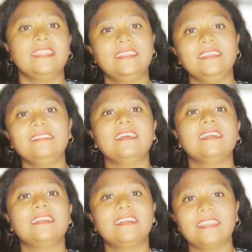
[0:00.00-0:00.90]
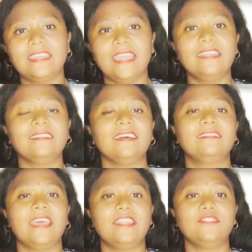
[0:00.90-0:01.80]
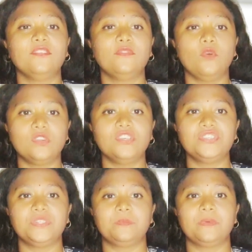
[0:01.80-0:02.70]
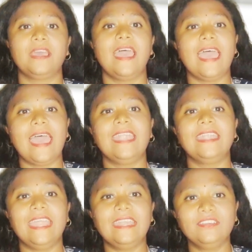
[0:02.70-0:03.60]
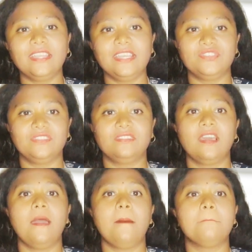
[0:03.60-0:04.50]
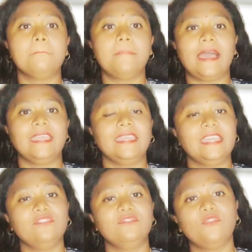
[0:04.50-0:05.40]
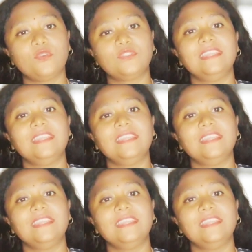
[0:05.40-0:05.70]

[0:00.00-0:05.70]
This creates a sense of ownership and encourages by enforcefully